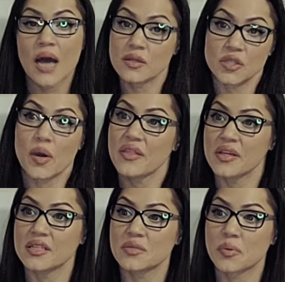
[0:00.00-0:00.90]
Do I
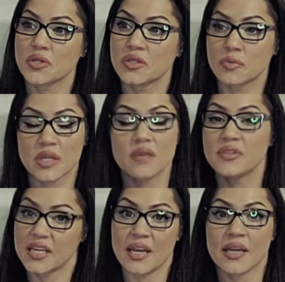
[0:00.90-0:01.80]
think this person would love to
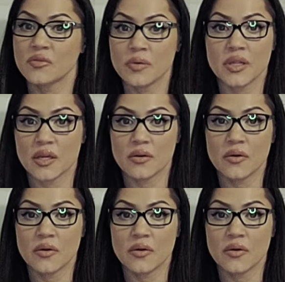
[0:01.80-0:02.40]
connect with you?